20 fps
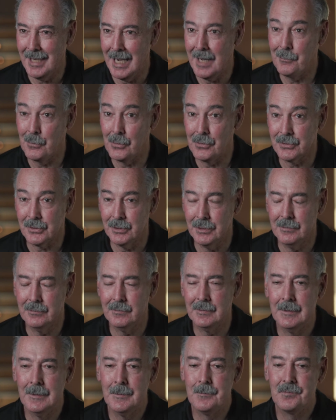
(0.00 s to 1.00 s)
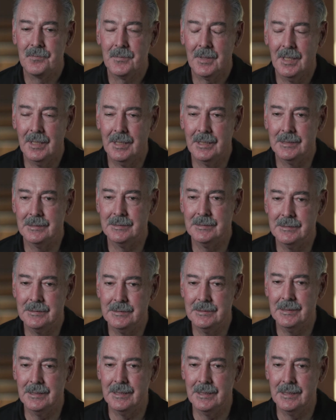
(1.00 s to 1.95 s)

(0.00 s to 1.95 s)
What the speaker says: Army Reserve. And